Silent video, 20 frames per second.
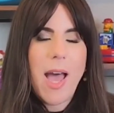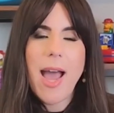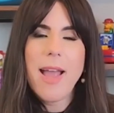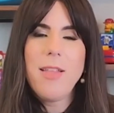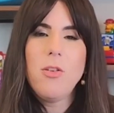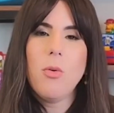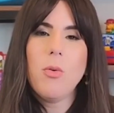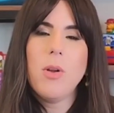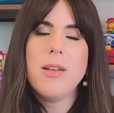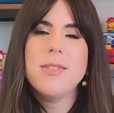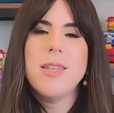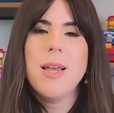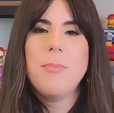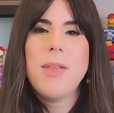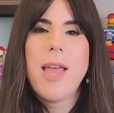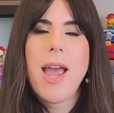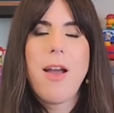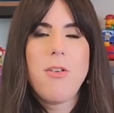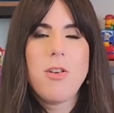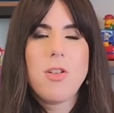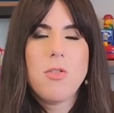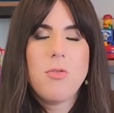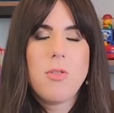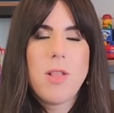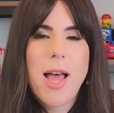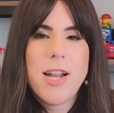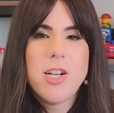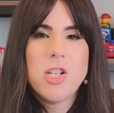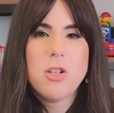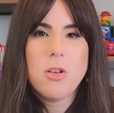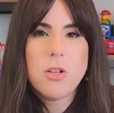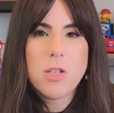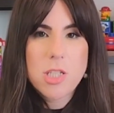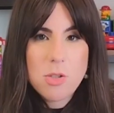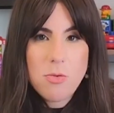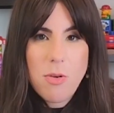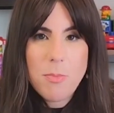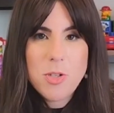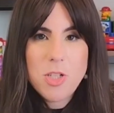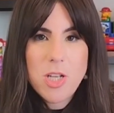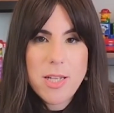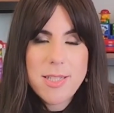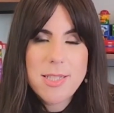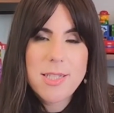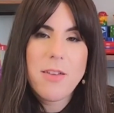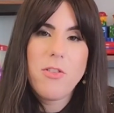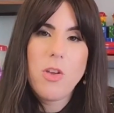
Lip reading: I don't accept characterological descriptions.